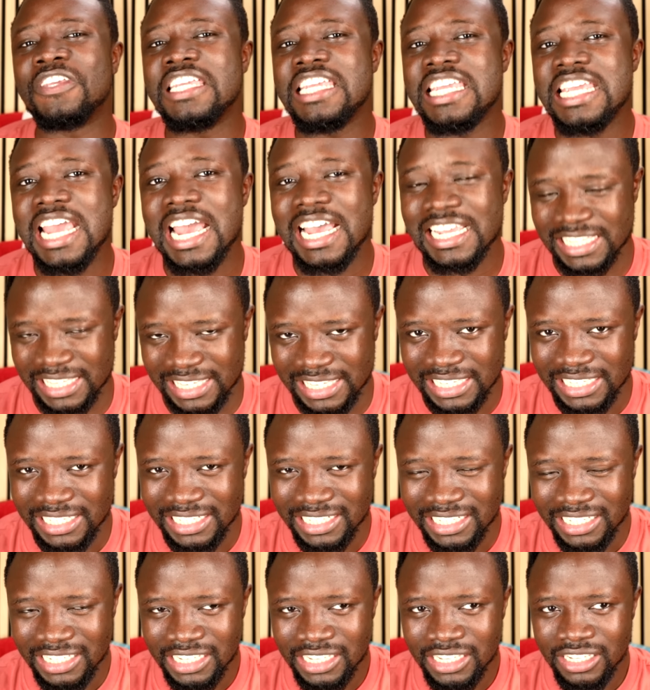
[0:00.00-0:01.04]
years
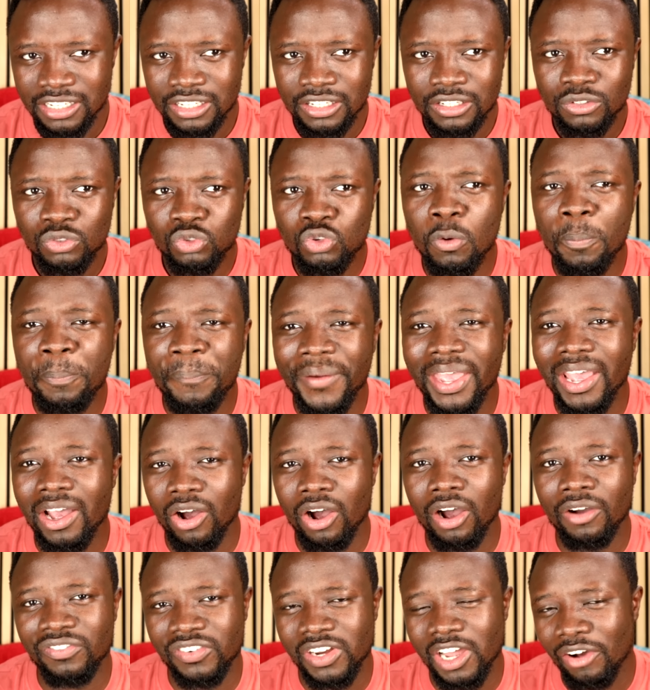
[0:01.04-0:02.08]
to pay
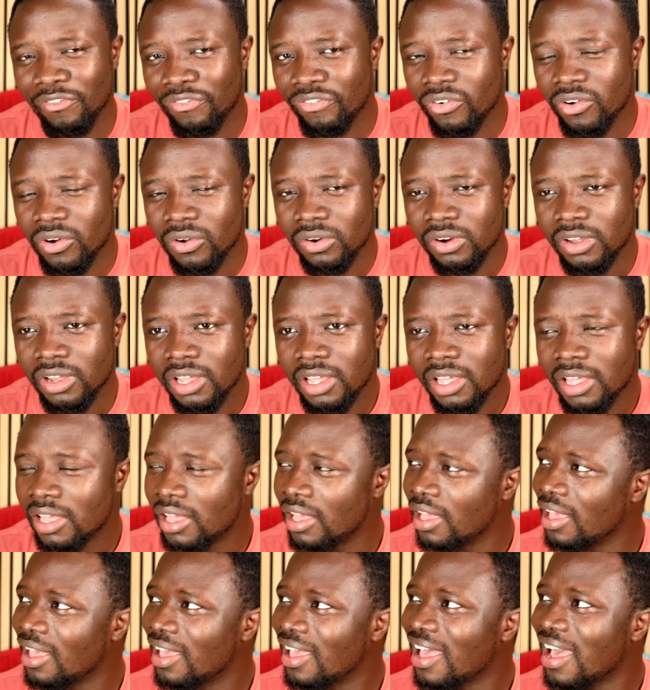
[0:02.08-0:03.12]
off that phone.
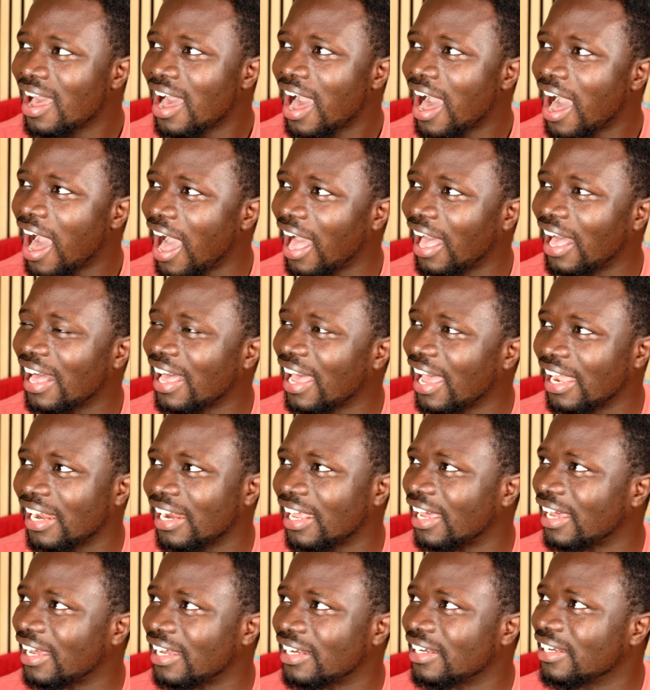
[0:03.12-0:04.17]

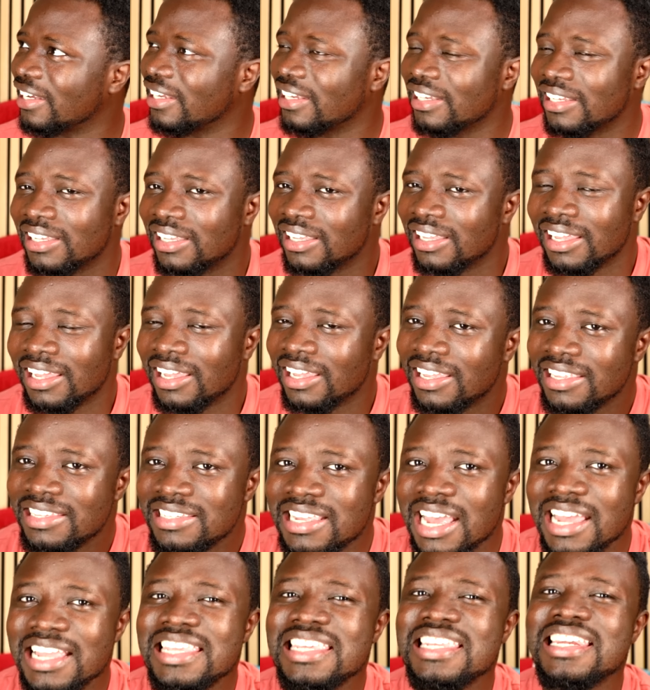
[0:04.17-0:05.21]
Ghana,
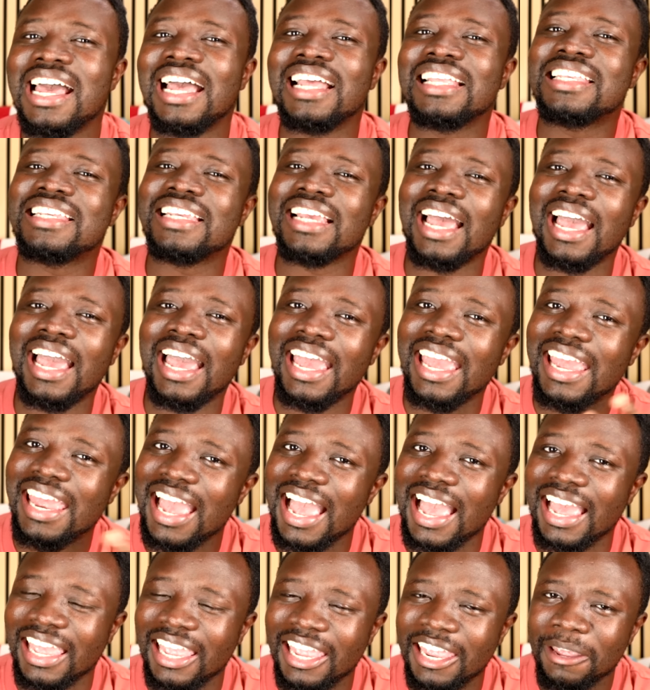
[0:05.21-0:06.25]
you na
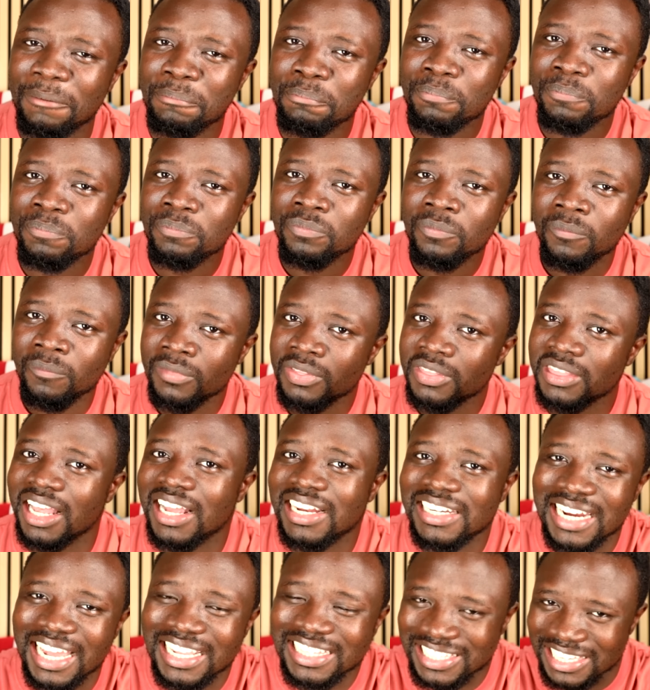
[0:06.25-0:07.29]
chaya.
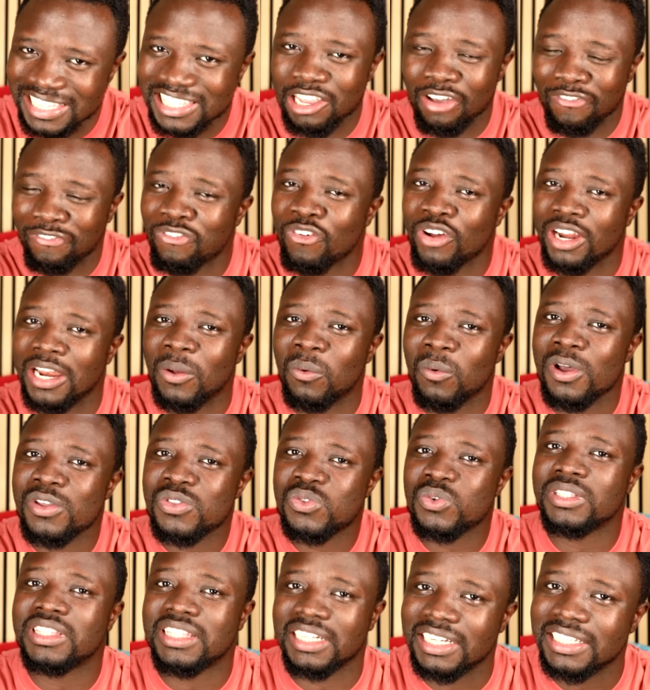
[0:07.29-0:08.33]
Now that is a phone that
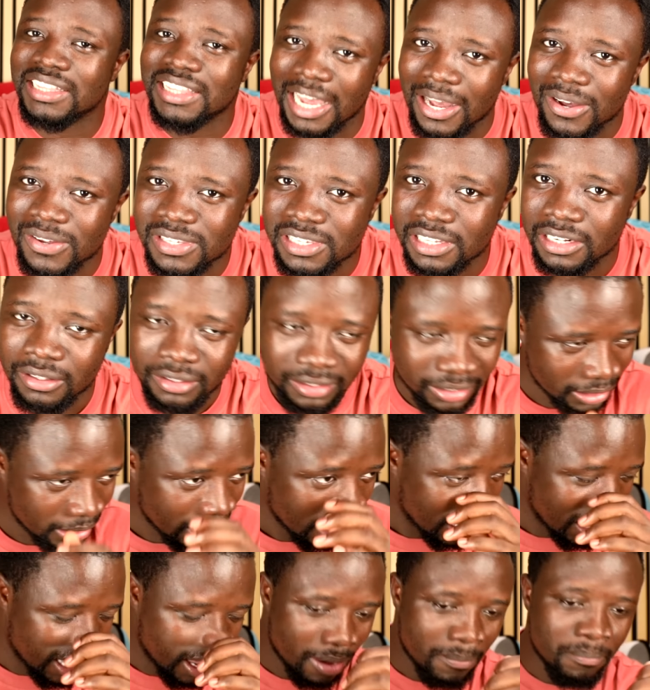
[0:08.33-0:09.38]
costs 3,000.
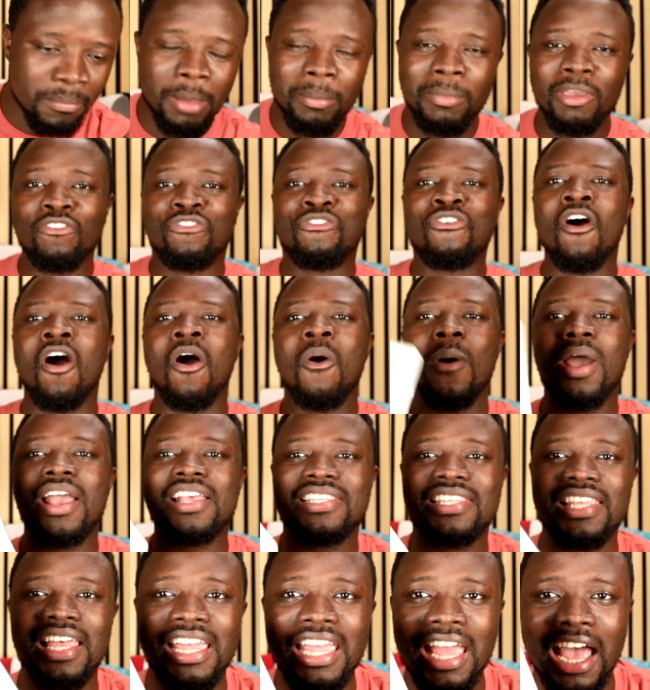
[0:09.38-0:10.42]
Mimi 4 we
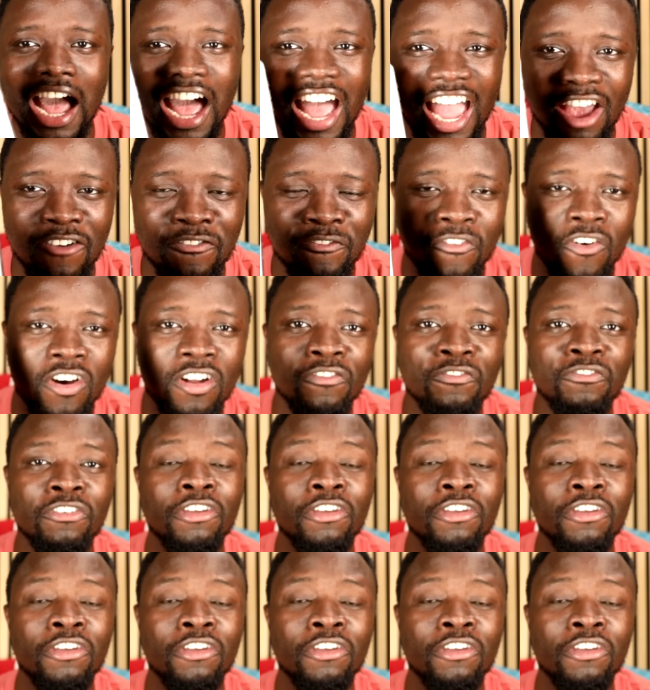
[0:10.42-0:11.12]
say your iPhone